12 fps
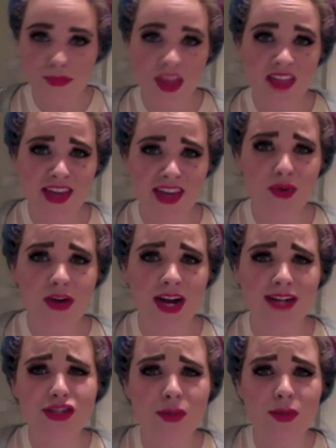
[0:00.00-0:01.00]
Thank you
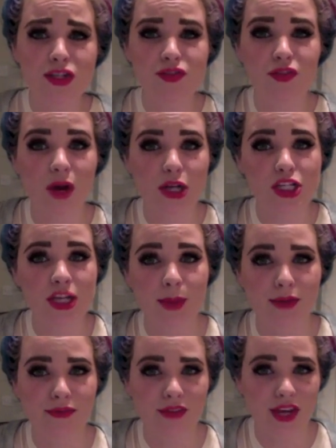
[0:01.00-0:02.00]
guys so much for watching
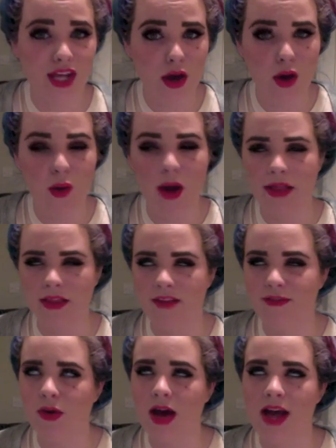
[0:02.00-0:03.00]
my video. I
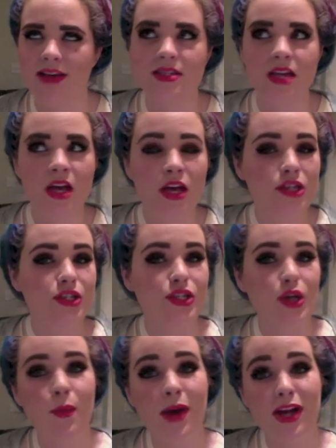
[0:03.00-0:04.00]
love you guys
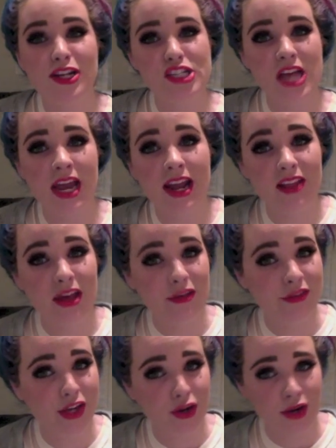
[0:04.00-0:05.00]
so much, and I
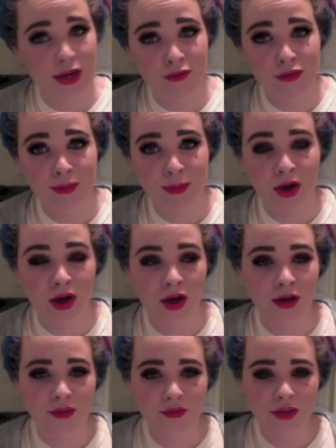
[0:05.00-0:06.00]
love hearing from
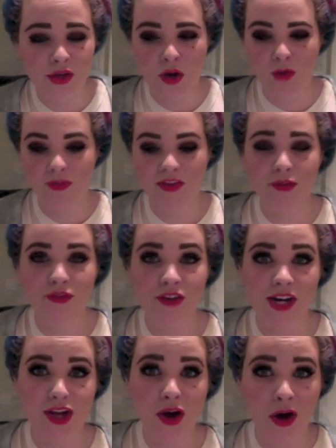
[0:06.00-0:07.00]
y'all. You know, feel
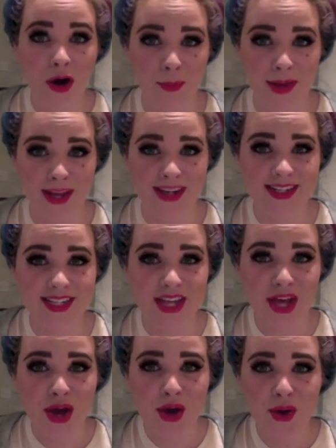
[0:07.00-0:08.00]
free to comment
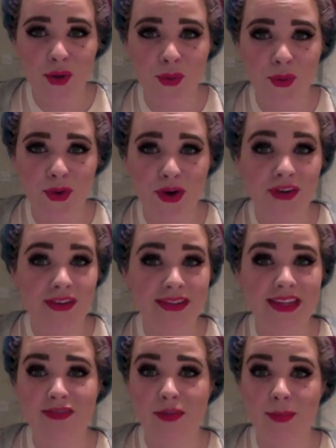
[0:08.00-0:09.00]
or
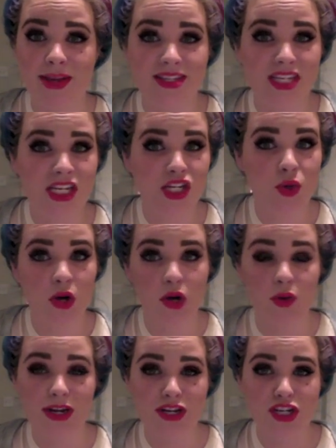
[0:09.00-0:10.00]
leave a message or a
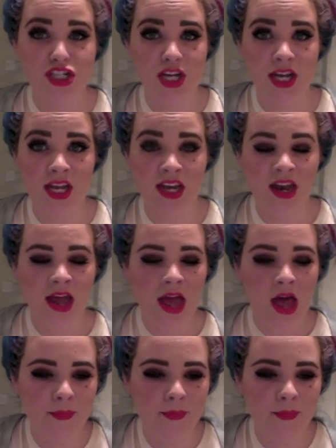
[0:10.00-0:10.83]
question.